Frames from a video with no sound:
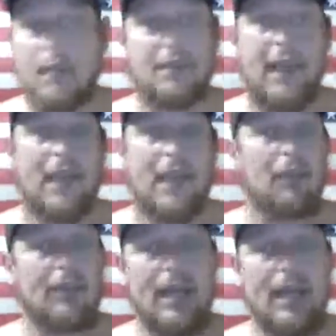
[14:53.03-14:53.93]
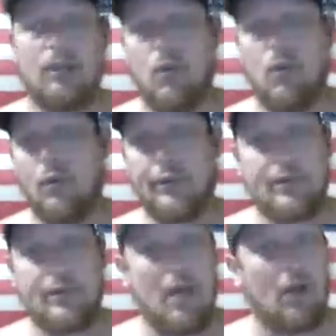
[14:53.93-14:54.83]
Because, guys, we've had
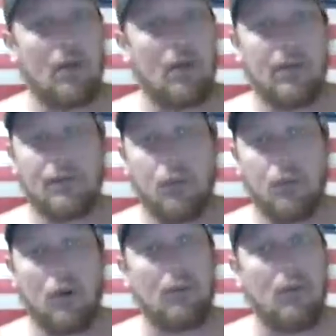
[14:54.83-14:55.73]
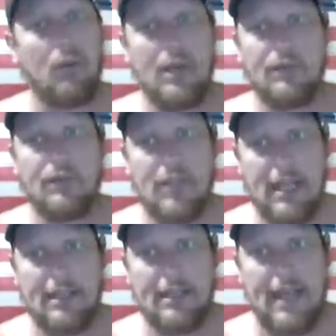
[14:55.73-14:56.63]
wars all over this world, but we've
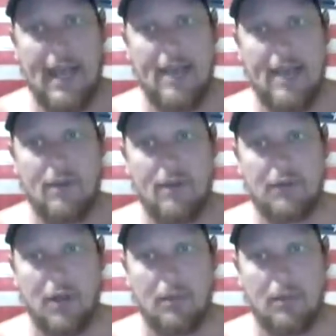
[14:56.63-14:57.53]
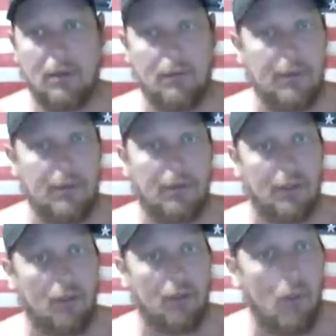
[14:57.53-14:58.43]
yet to have a
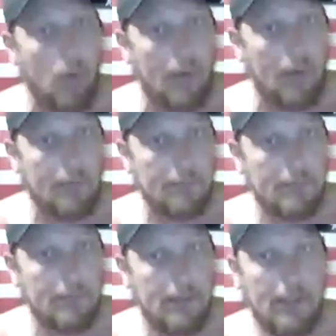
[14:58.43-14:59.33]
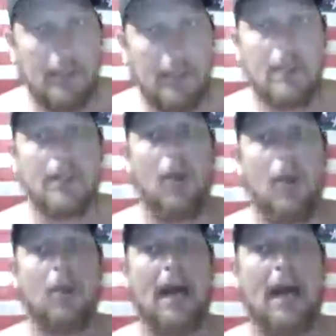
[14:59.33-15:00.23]
thermonuclear war.
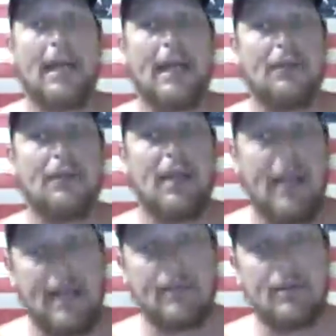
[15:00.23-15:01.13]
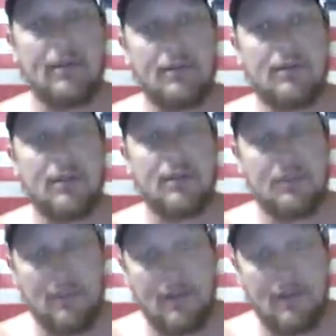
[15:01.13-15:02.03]
Nobody has ever
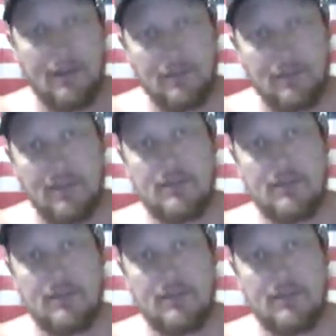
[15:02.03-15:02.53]
experienced it.